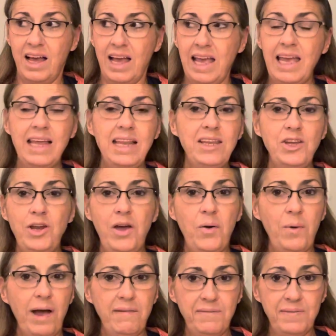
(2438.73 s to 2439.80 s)
And, you know,
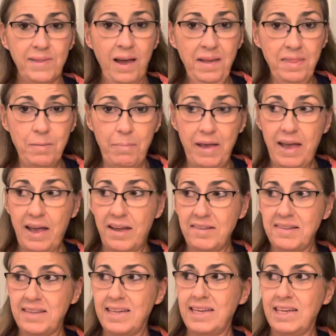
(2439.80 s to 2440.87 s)
I've thought in the
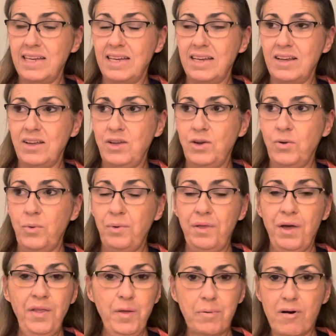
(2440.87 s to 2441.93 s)
past that, you know, with
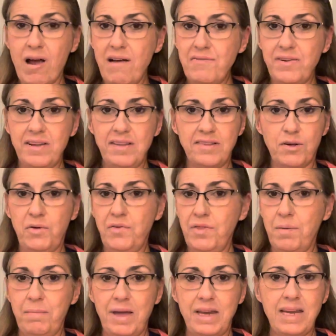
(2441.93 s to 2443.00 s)
all the prophets over the
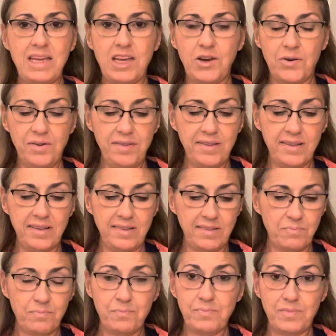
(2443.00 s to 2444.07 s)
many years since
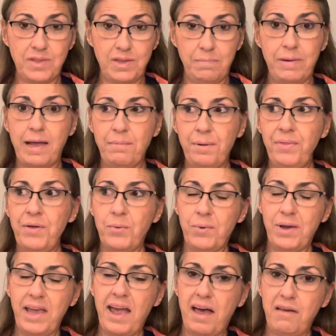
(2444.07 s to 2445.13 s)
the Bible that
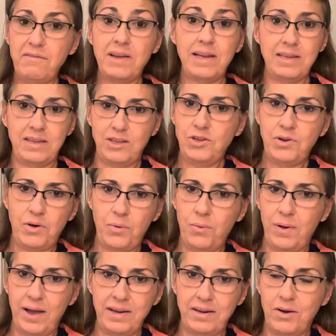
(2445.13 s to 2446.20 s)
we have, and, you know,
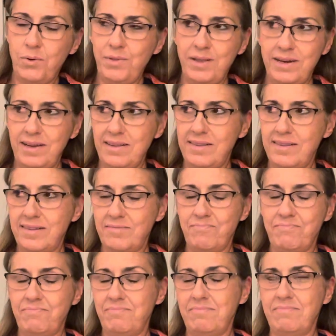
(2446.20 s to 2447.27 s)
I know that it's
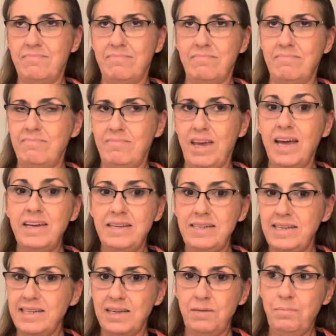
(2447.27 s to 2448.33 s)

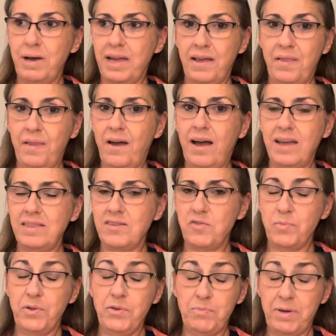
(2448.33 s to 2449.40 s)
edited by a lot. There's
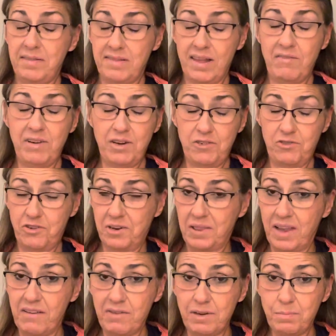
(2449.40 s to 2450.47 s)
supposed to be
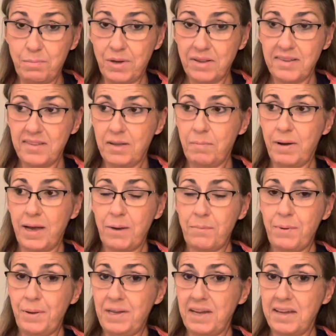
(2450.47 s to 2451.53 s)
711 books in the
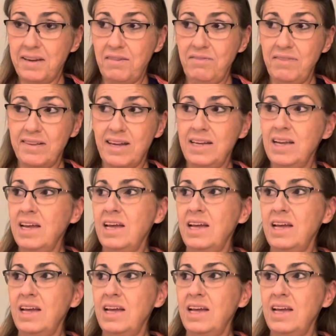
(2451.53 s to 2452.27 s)
Bible, Negative said.